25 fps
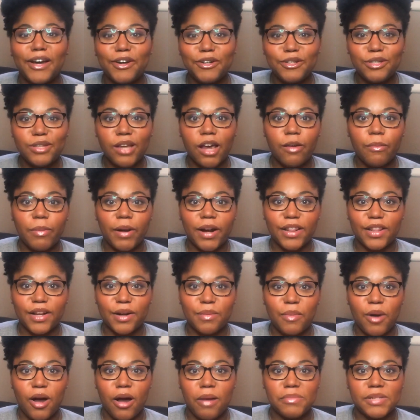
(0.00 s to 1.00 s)
to everybody and their
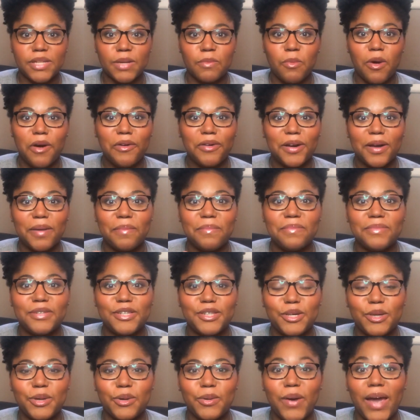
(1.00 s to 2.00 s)
moms, and welcome
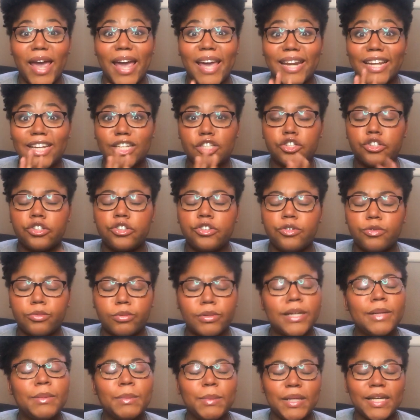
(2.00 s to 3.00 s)
to an
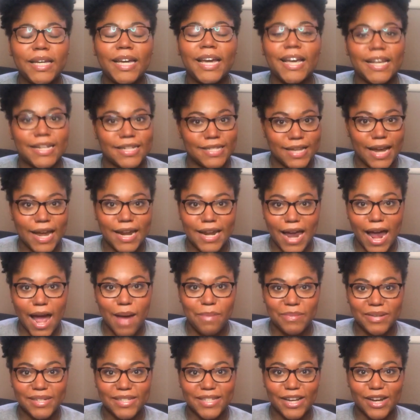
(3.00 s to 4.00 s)
extremely exciting
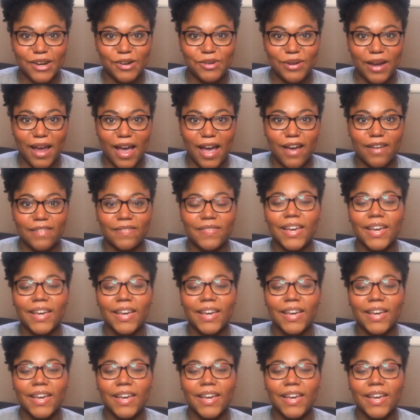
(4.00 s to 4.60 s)
episode of